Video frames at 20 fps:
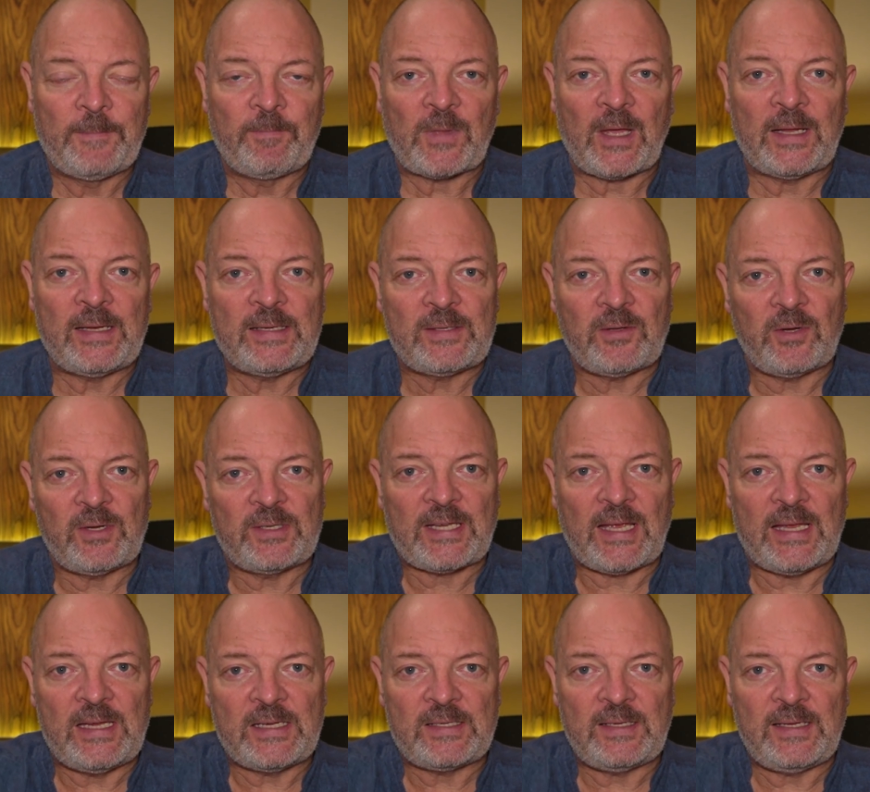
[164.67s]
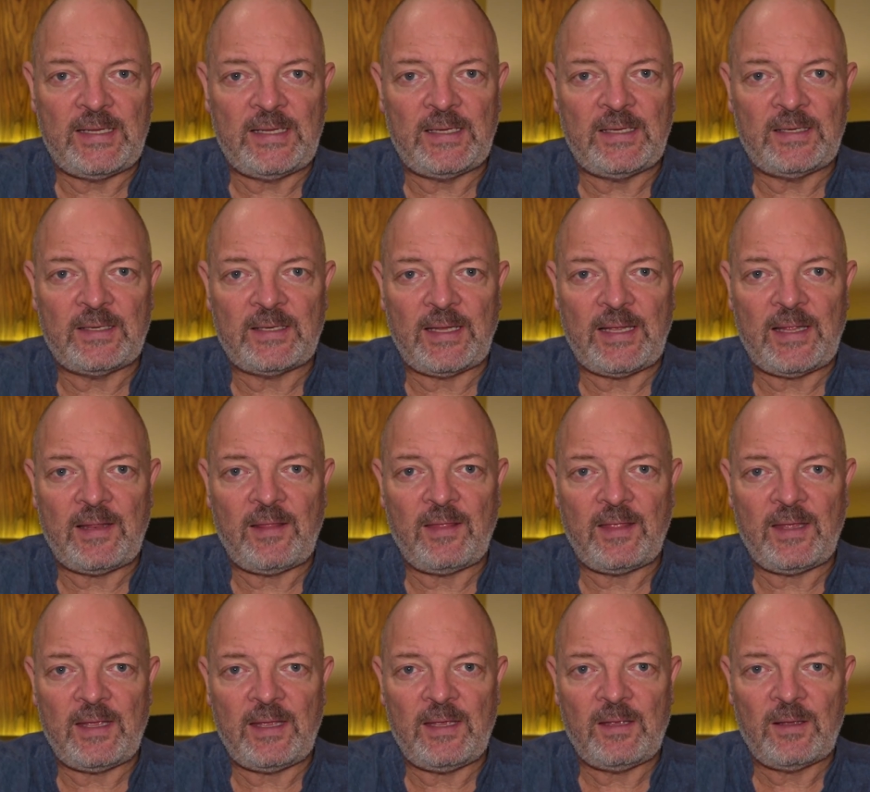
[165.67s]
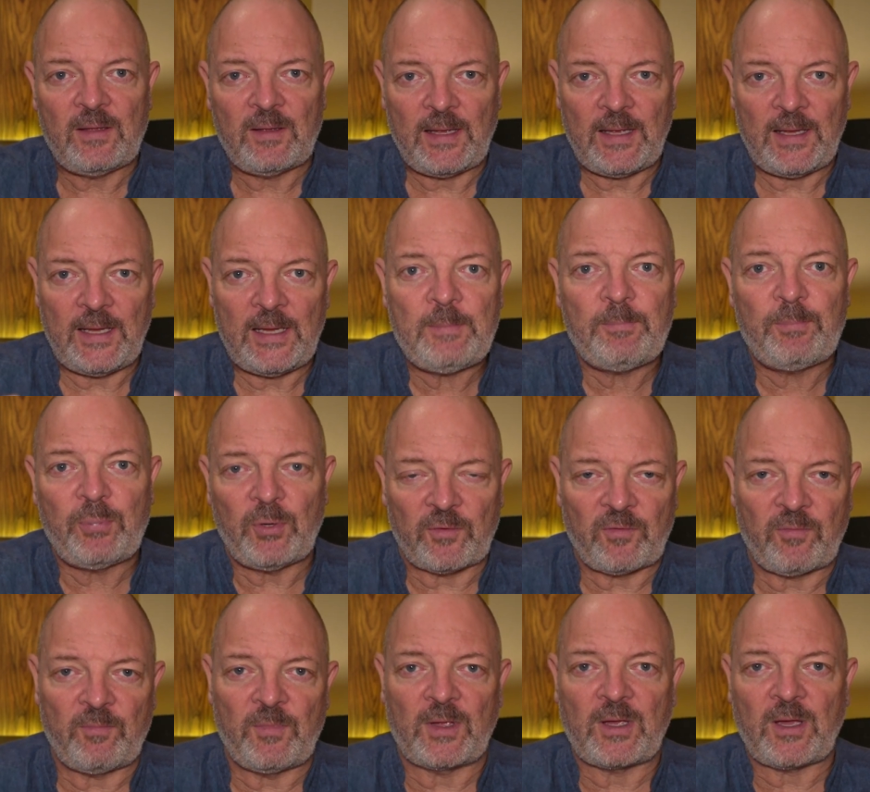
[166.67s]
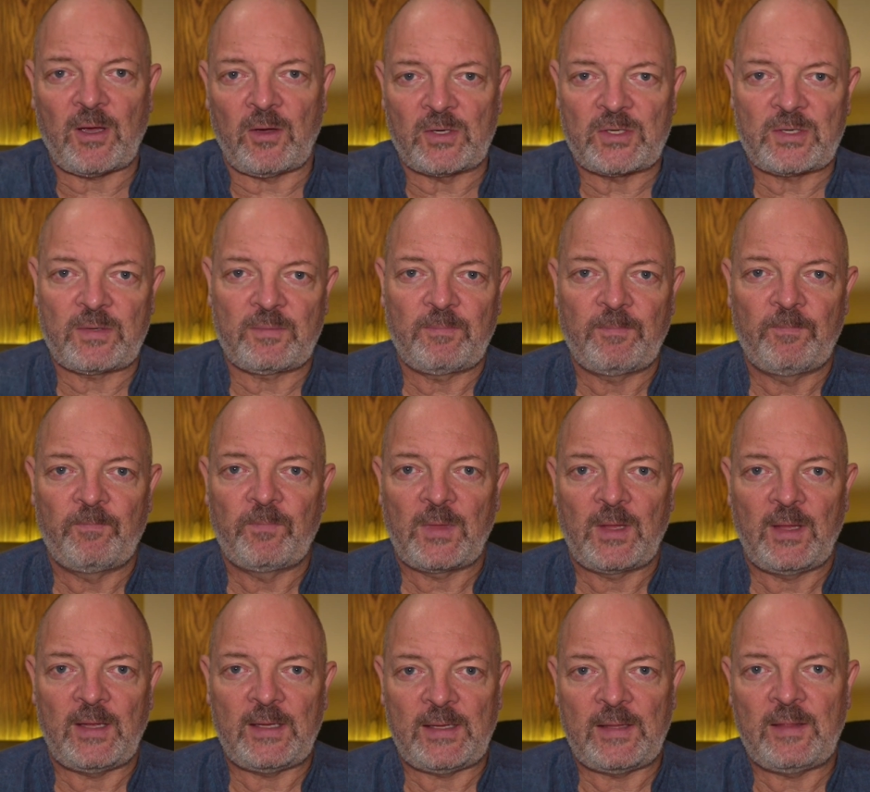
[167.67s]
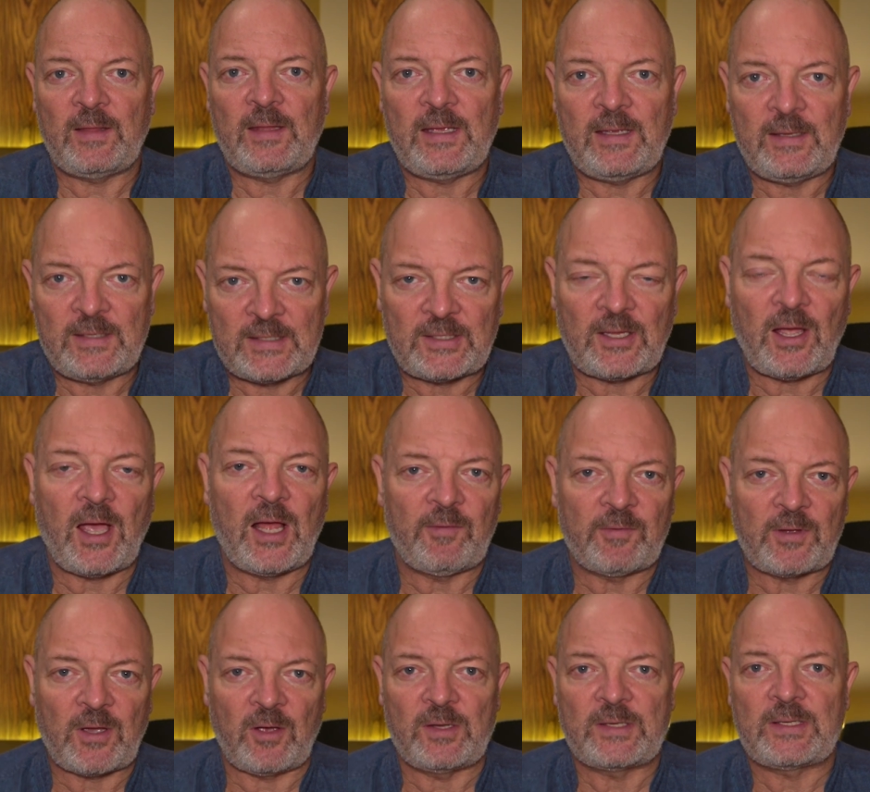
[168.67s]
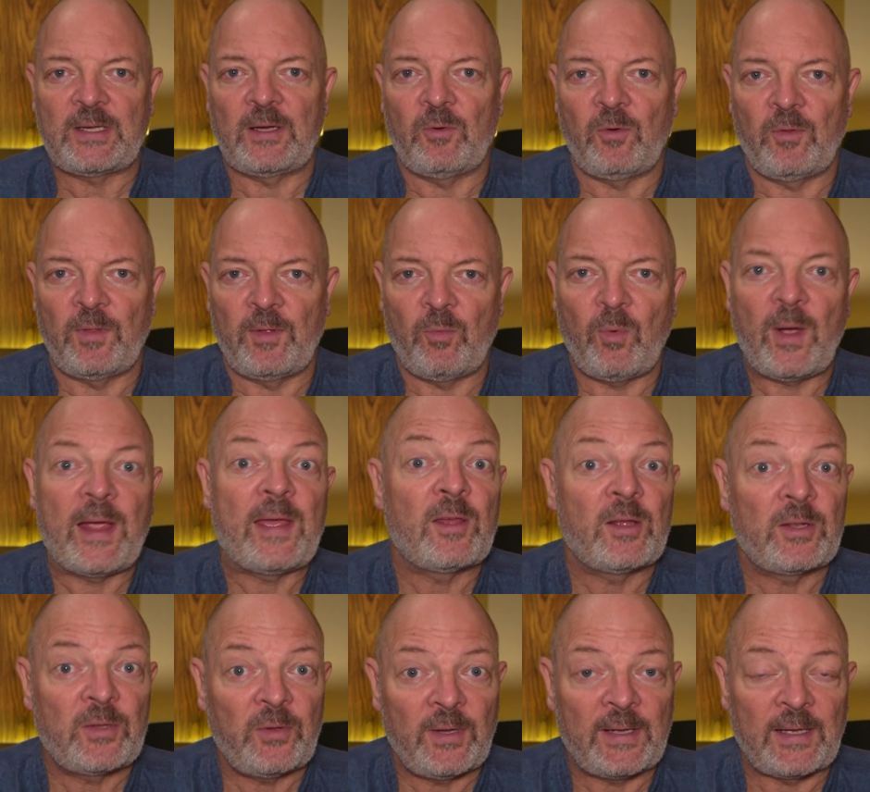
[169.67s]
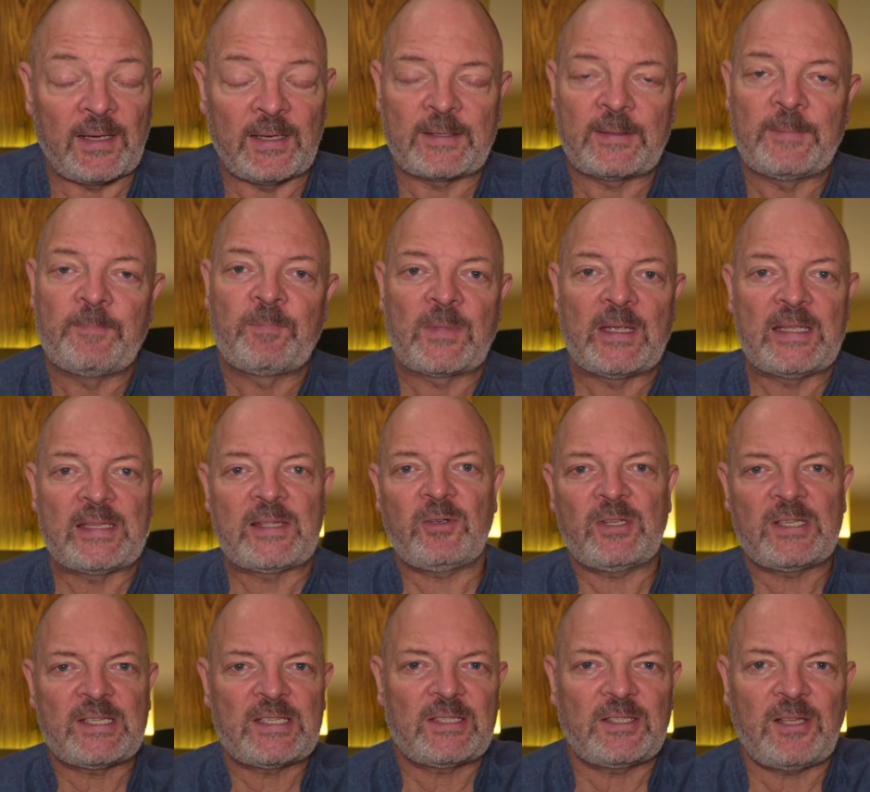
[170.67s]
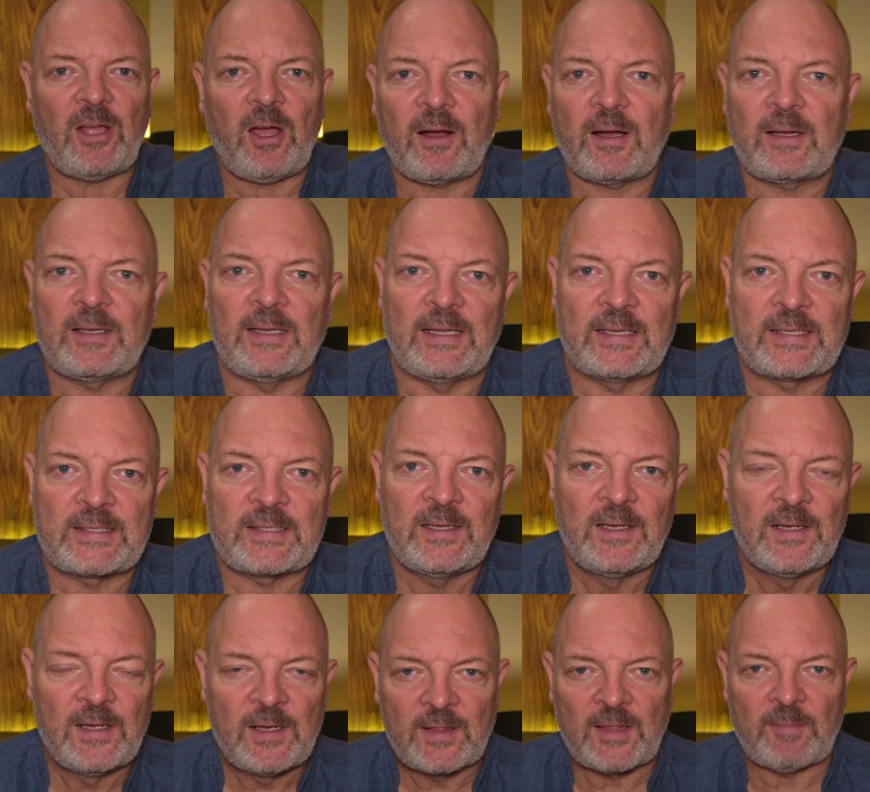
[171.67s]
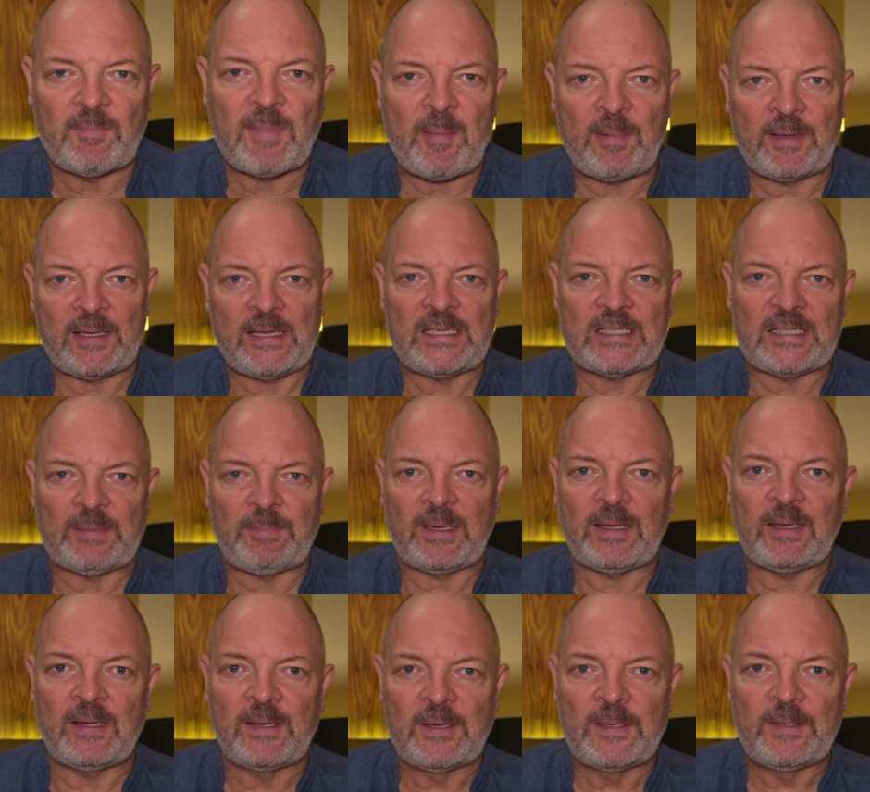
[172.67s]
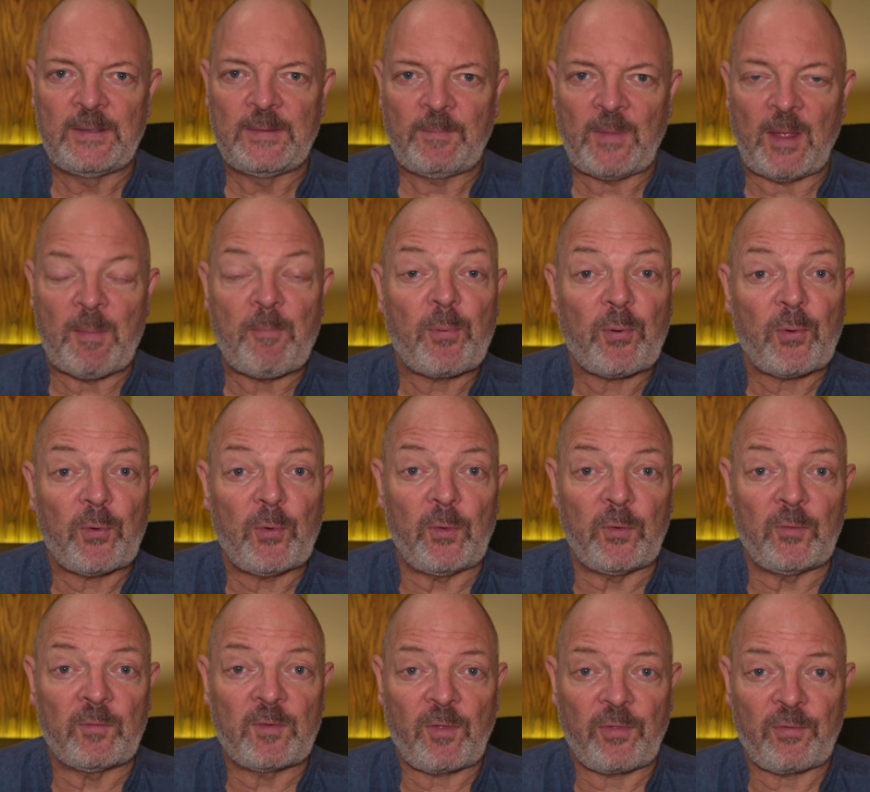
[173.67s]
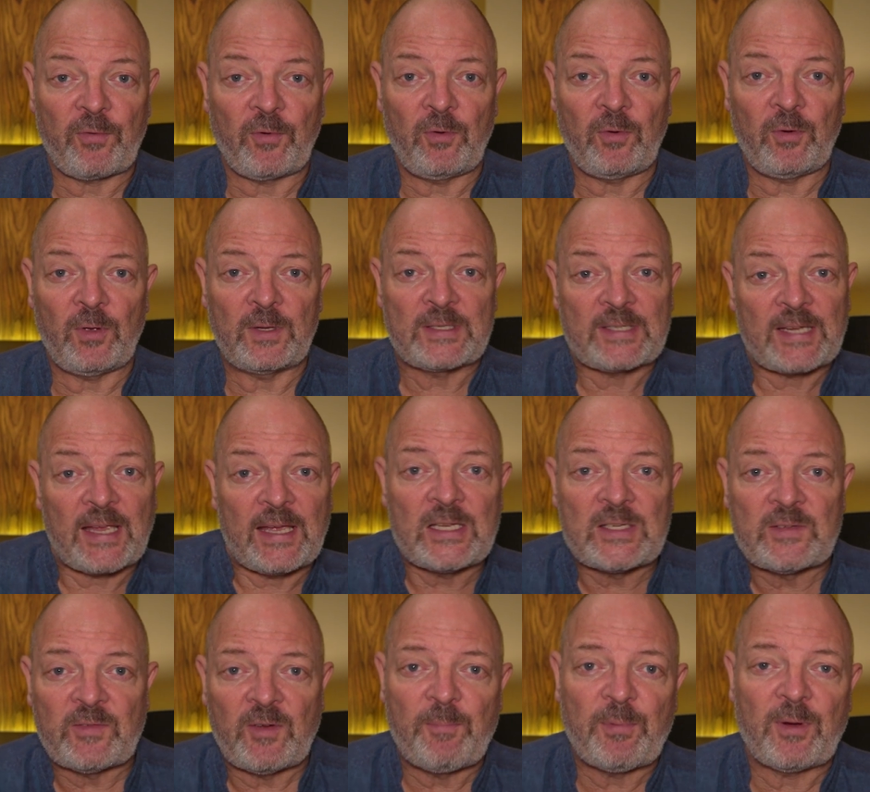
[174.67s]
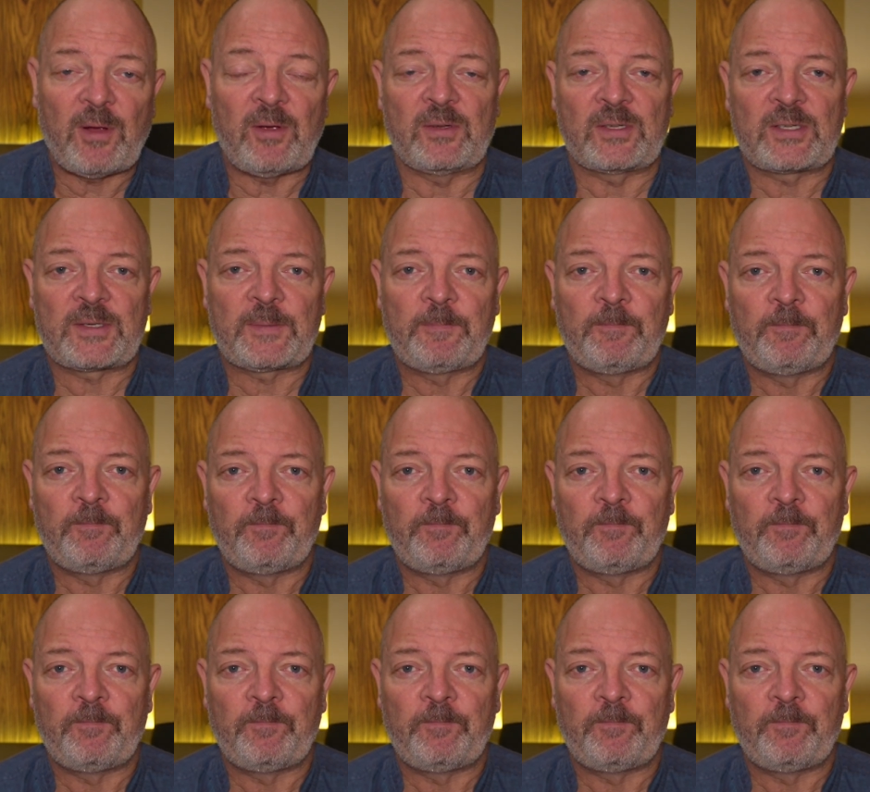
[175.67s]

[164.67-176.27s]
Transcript: And is there a change needed in the input from the coach, in the style of coaching or the way they're doing it? Is there a stuckness that maybe needs to be improved through a change of approach?